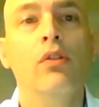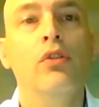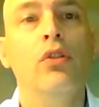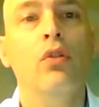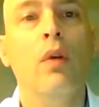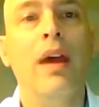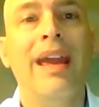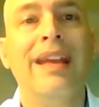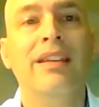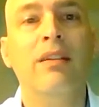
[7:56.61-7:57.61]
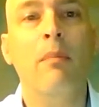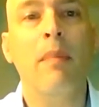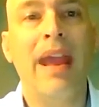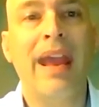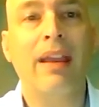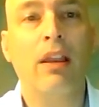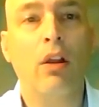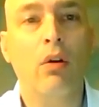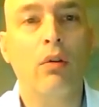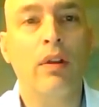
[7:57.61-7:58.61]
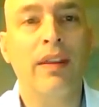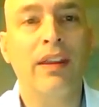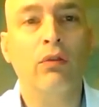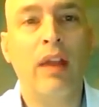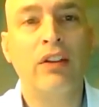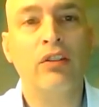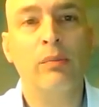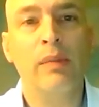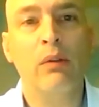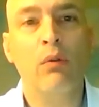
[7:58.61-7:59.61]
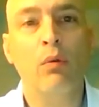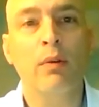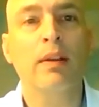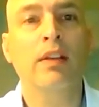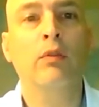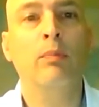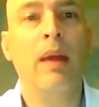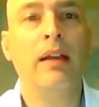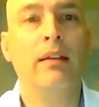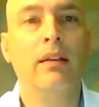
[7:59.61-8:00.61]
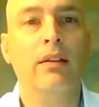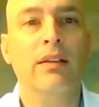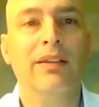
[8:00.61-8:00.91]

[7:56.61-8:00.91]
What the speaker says: to a demand load. And this would actually be what we would expect to